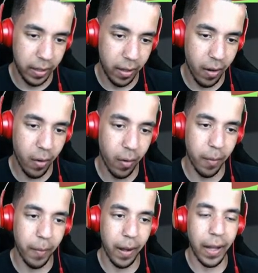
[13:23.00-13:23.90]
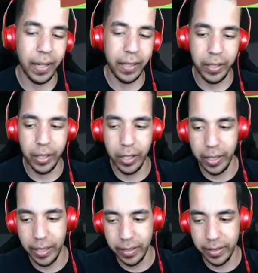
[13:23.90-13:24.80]
Oh my
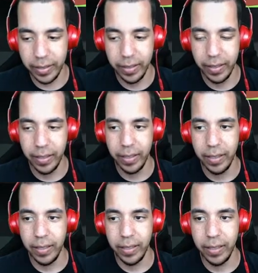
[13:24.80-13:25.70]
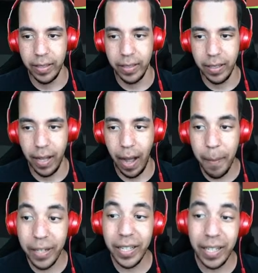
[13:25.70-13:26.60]
goodness. I'm
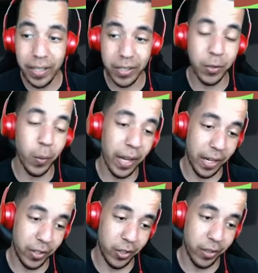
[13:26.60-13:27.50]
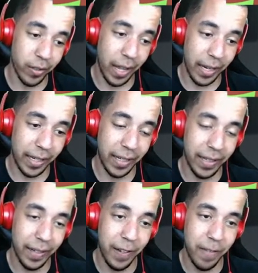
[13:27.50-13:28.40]
gonna need to switch. Like,
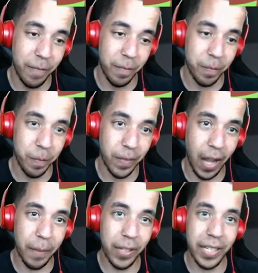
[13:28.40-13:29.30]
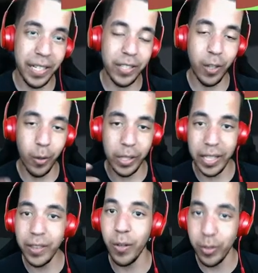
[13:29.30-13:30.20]
I'm gonna need to go
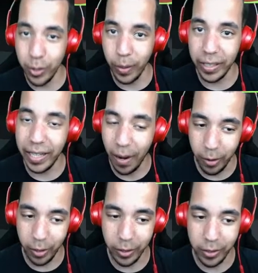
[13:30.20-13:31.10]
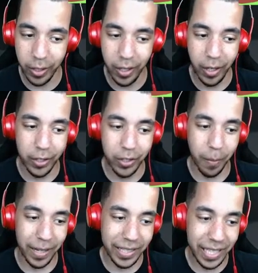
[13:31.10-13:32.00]
get those new encounters so
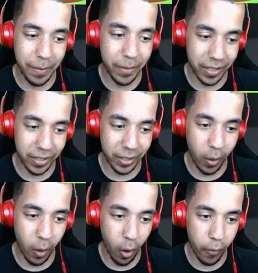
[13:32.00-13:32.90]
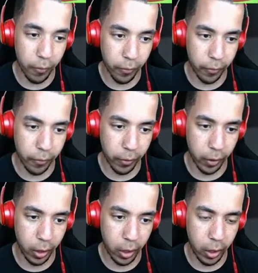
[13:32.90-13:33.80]
my team doesn't go
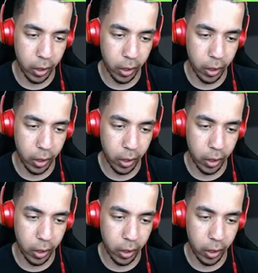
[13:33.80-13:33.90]
over.